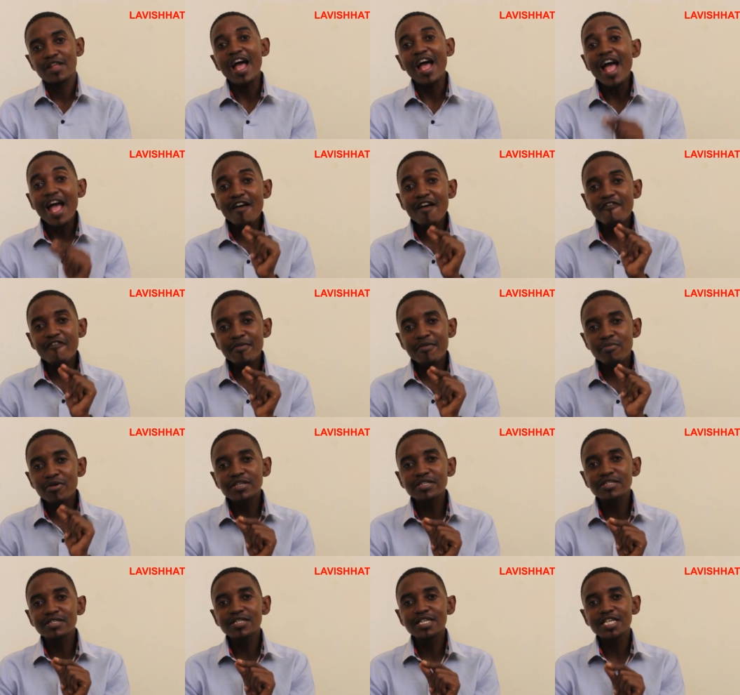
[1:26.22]

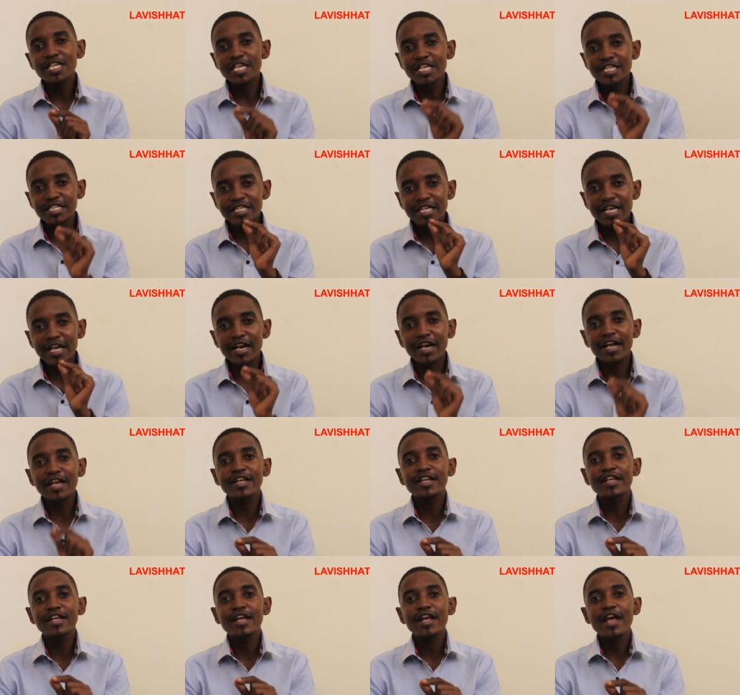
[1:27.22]
Everybody is
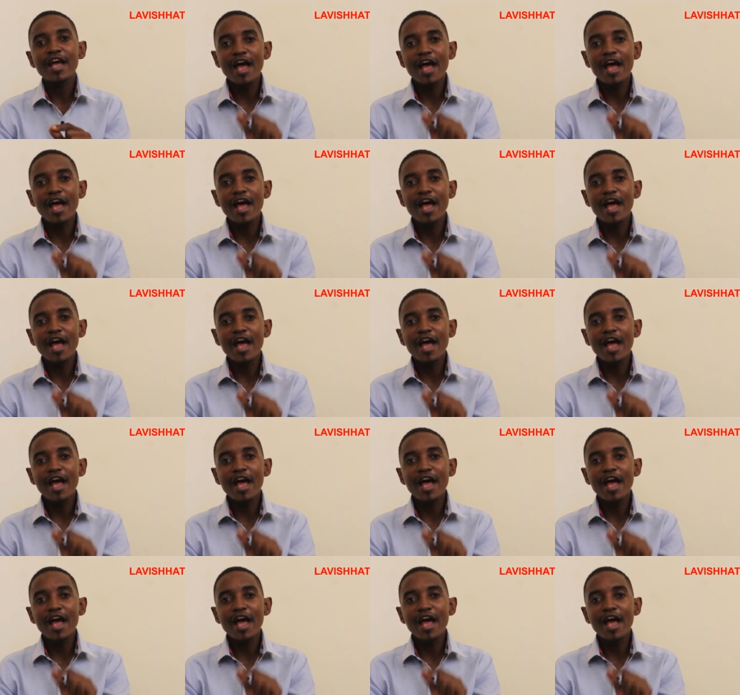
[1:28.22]
crying,